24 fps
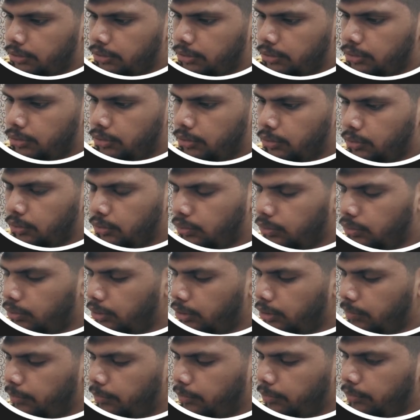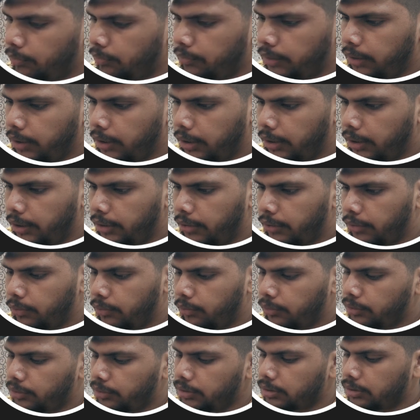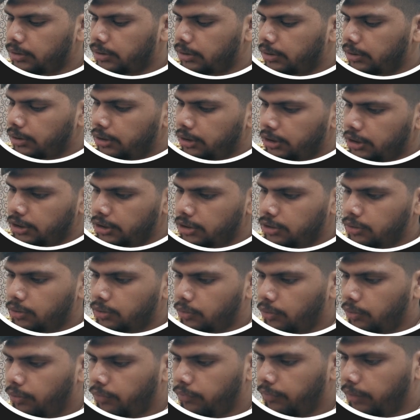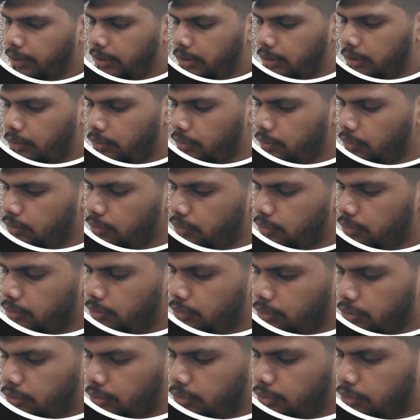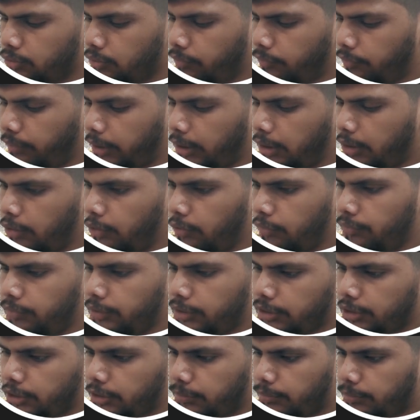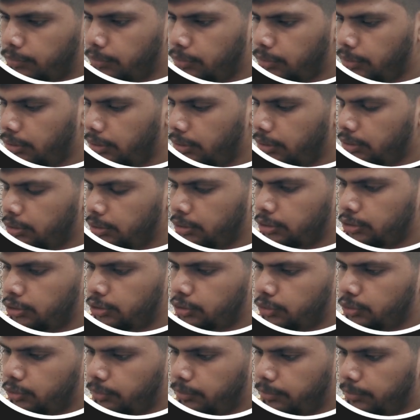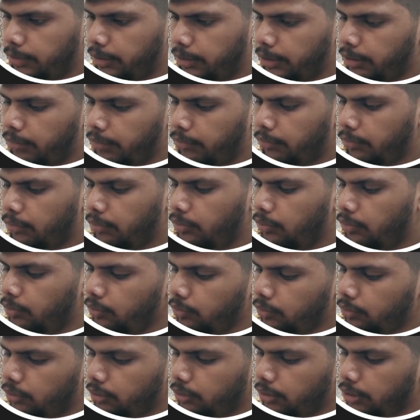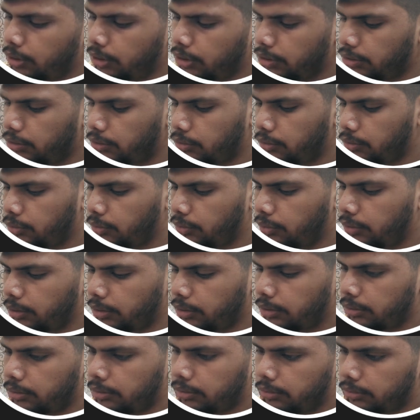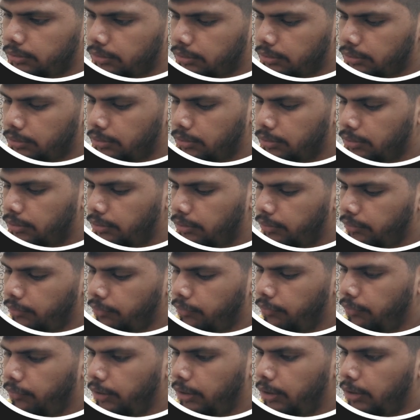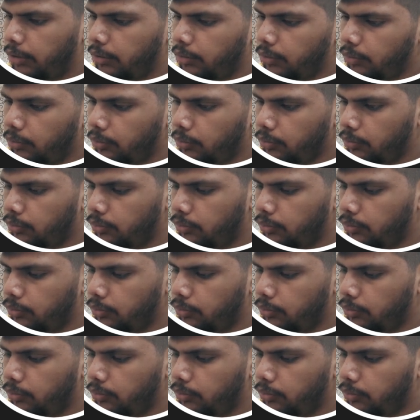So on input, what I need to do is this dot value. So value of this input should be equal to this dot value